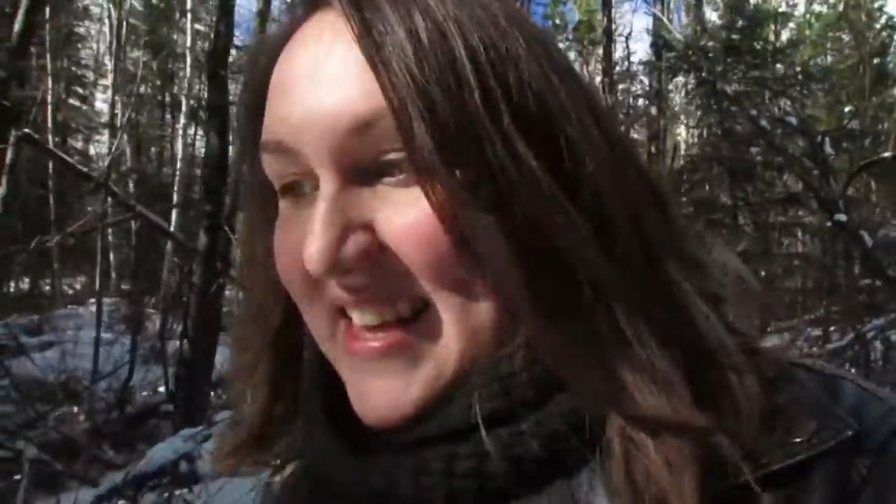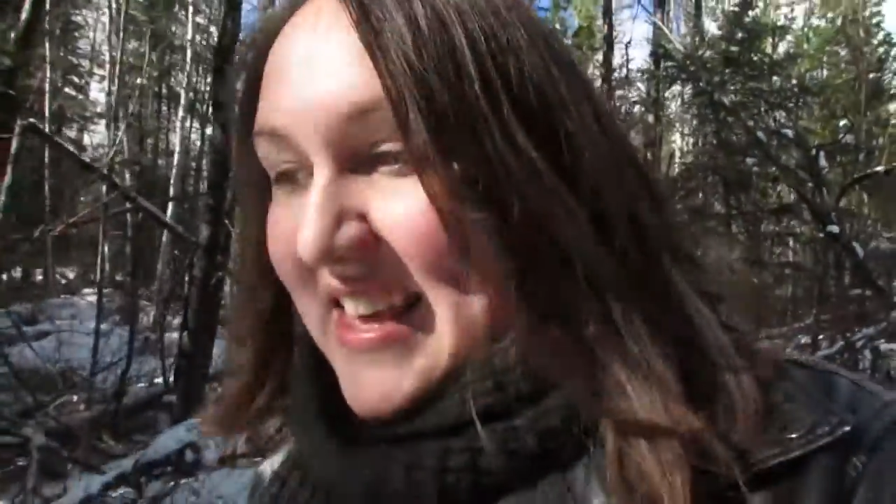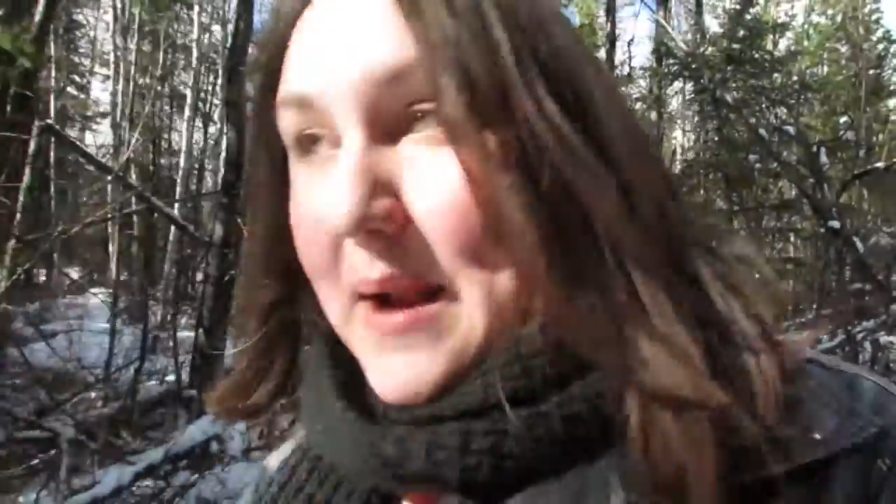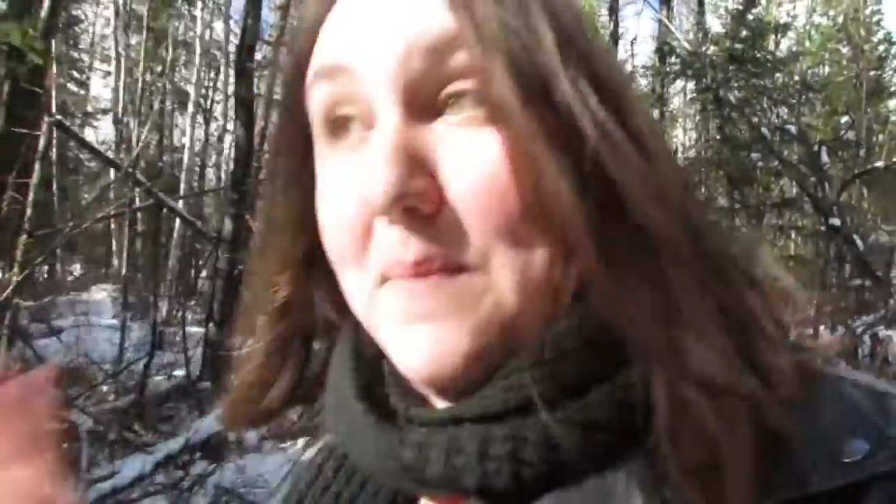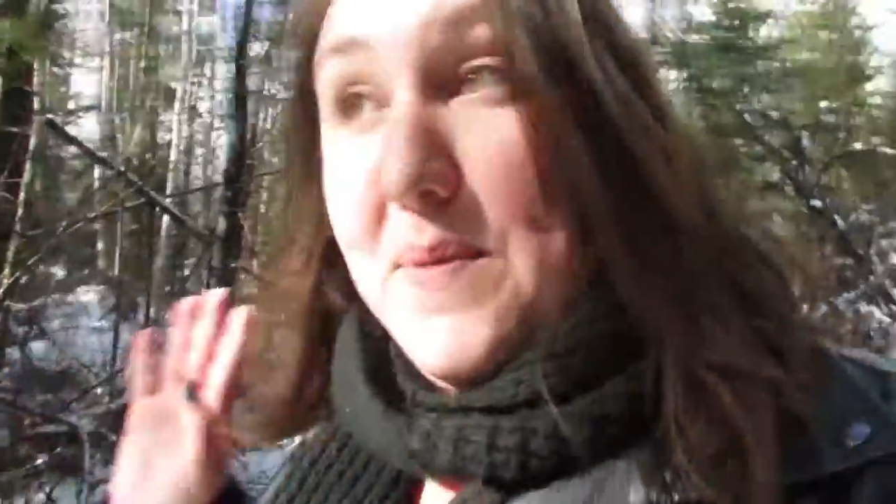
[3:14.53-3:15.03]

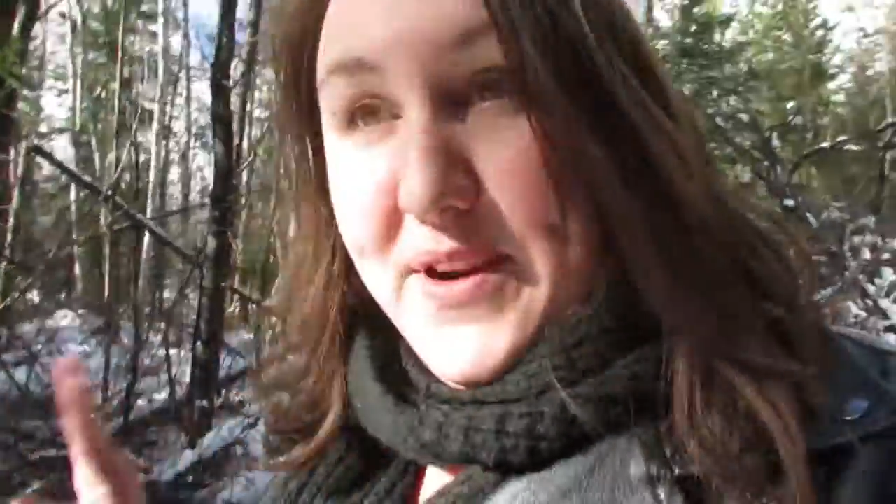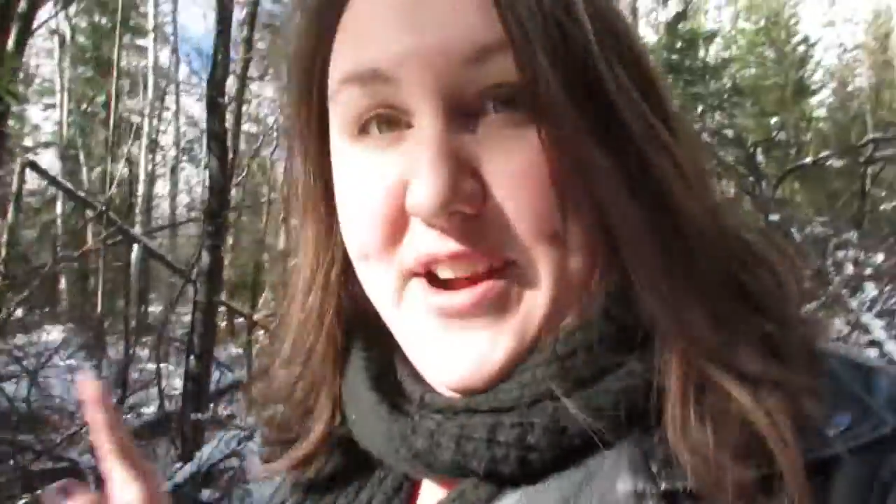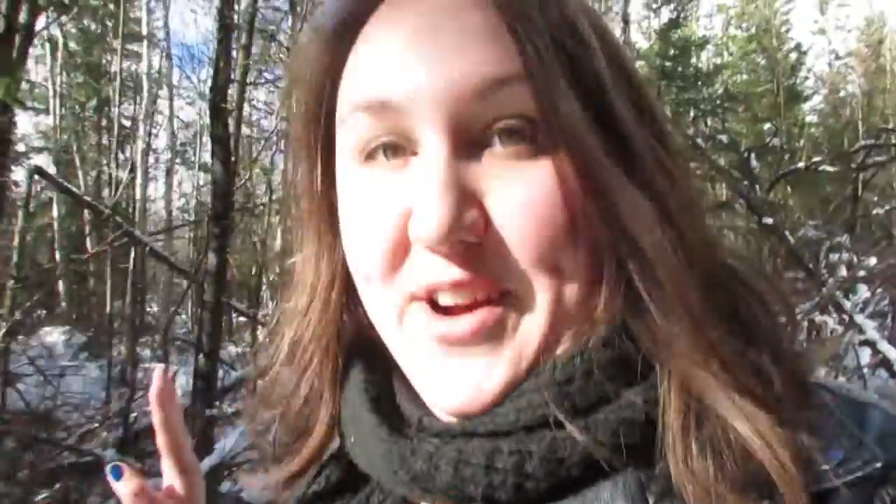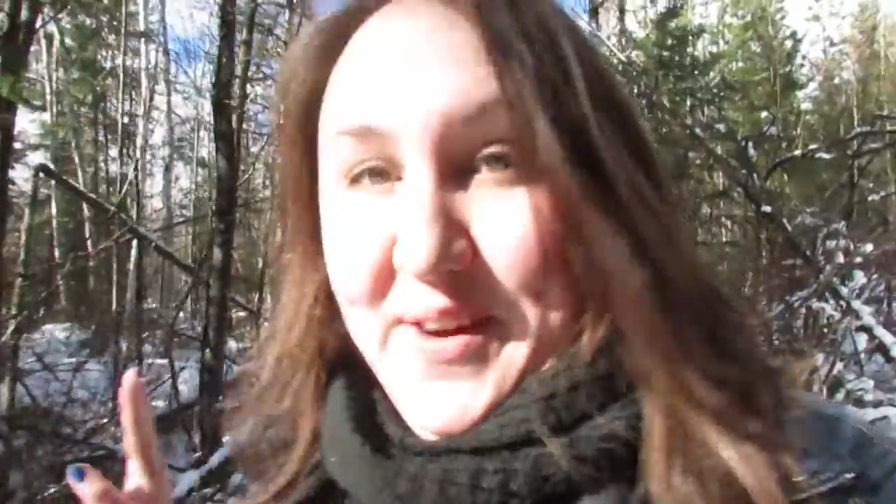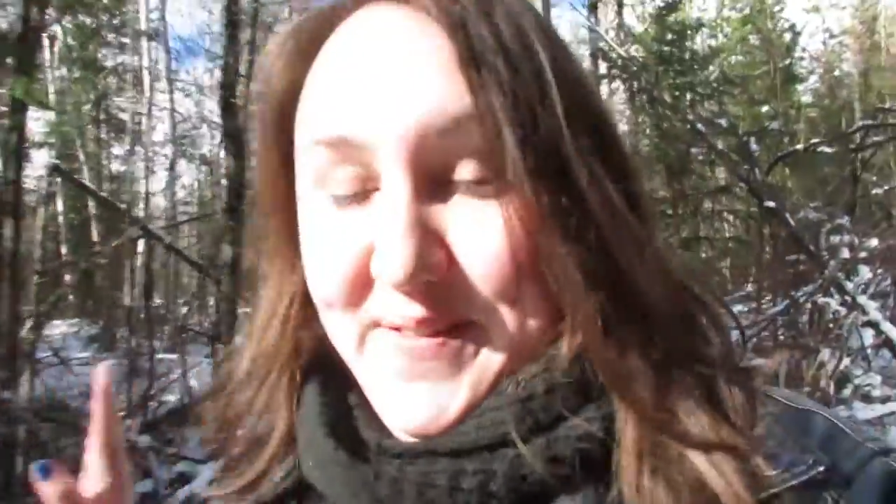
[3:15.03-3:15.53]
and I'm pretty
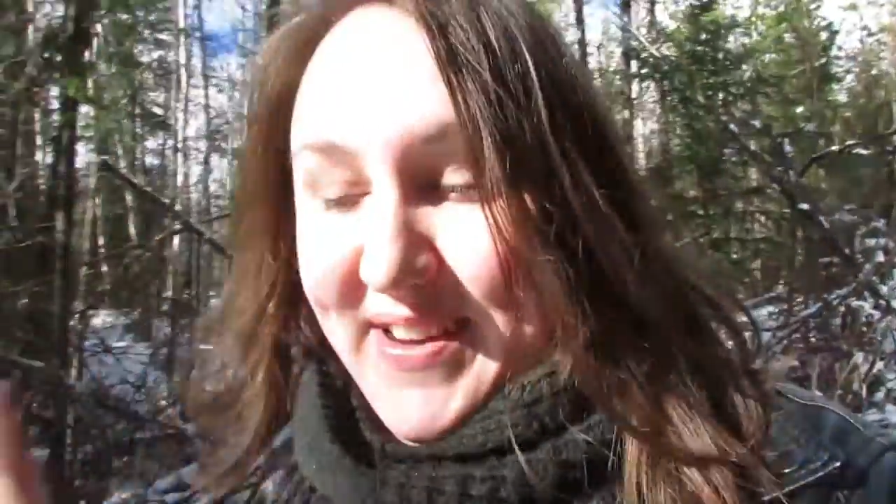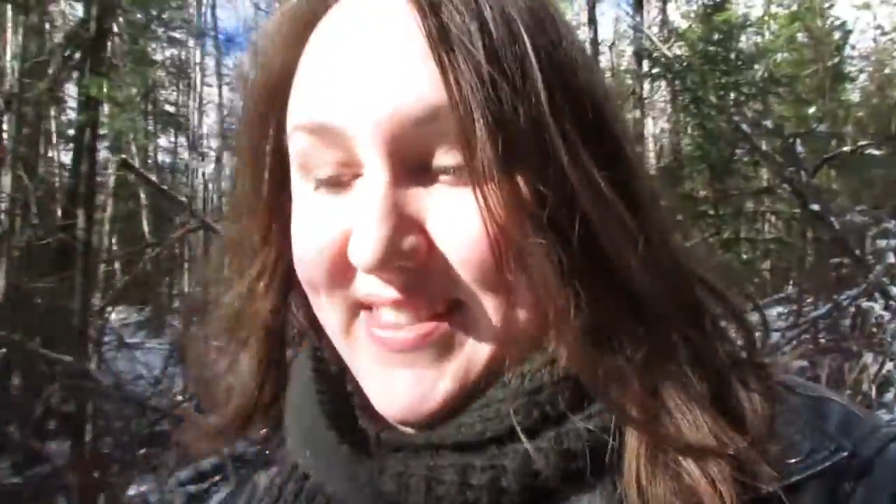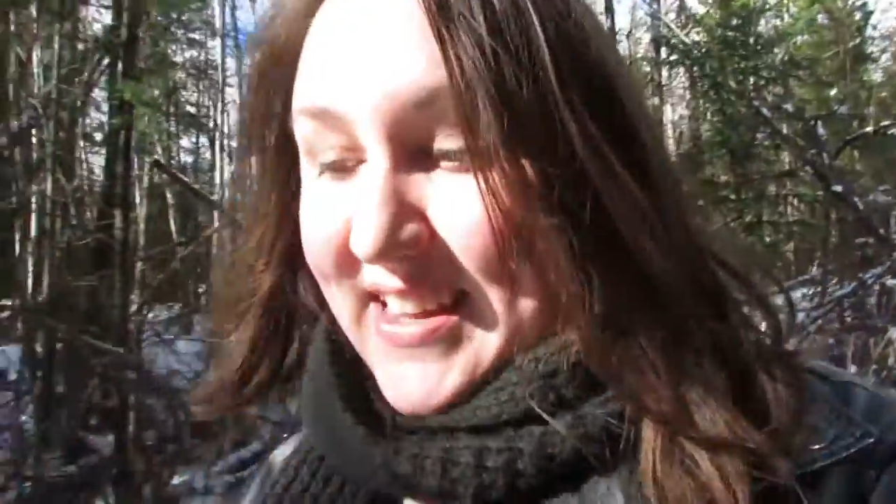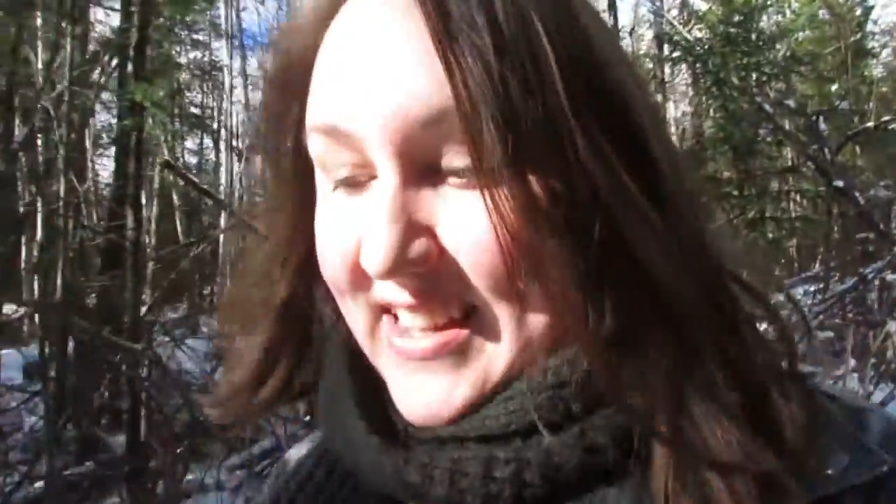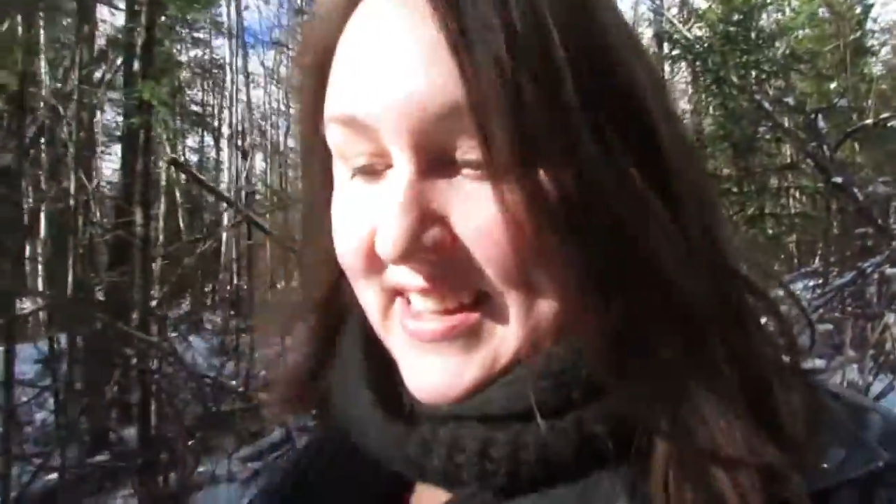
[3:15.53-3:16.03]

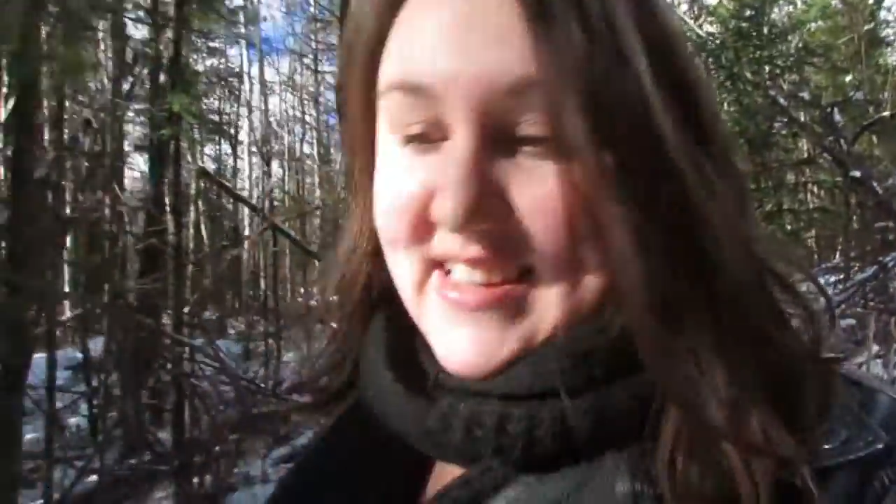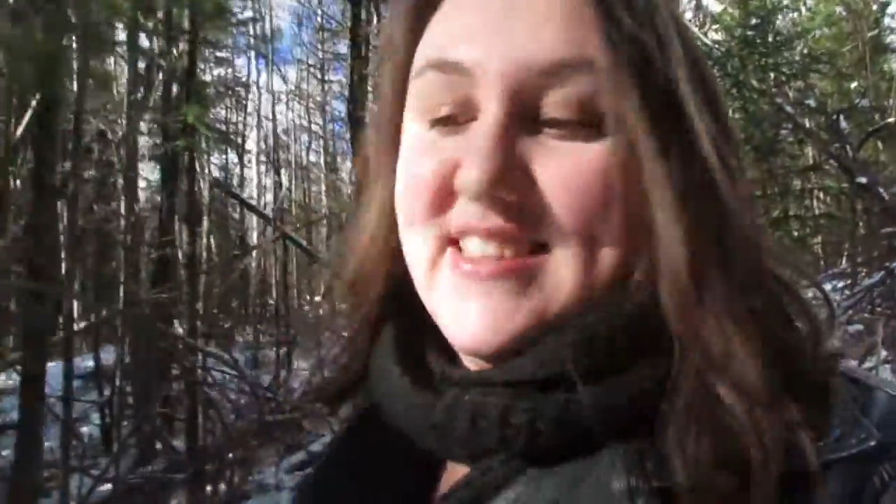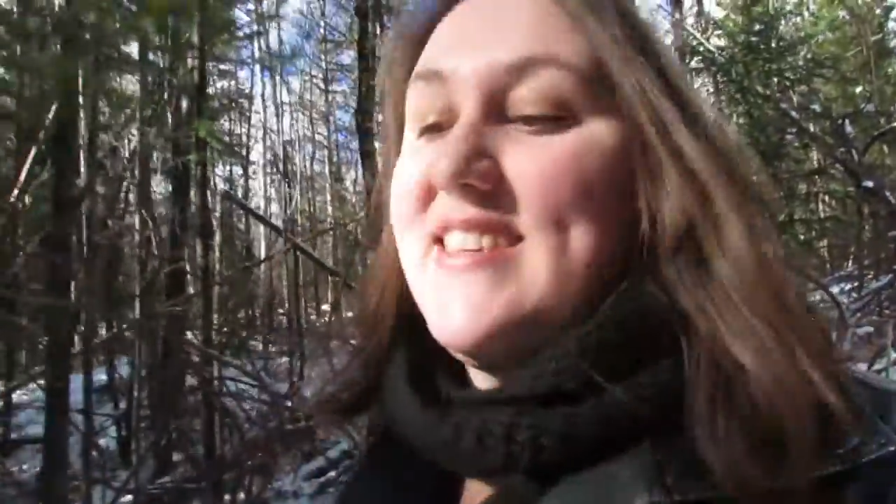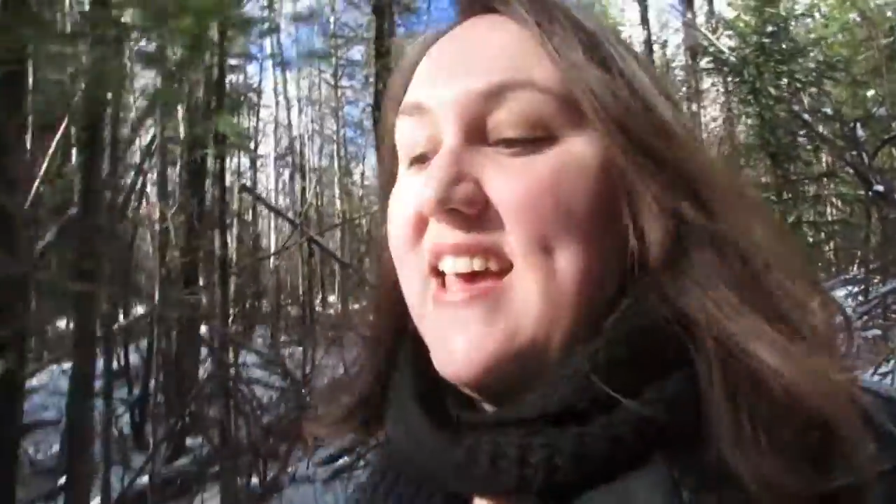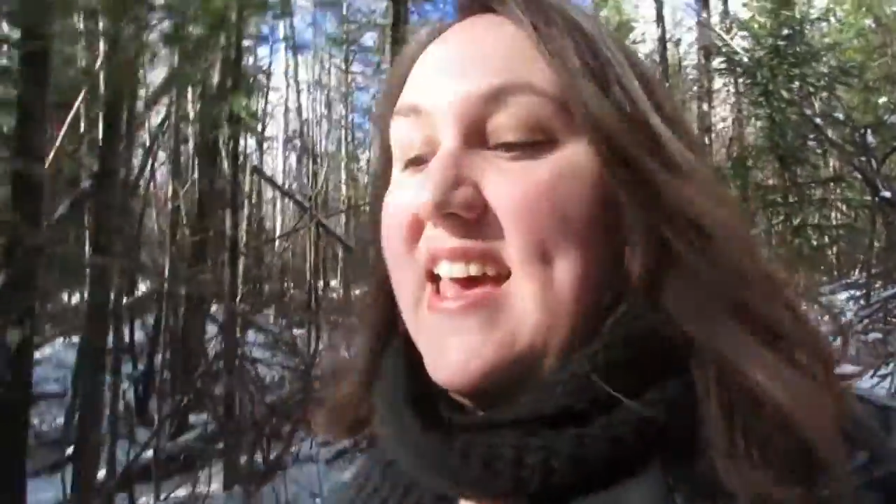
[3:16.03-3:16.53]
confident that it is,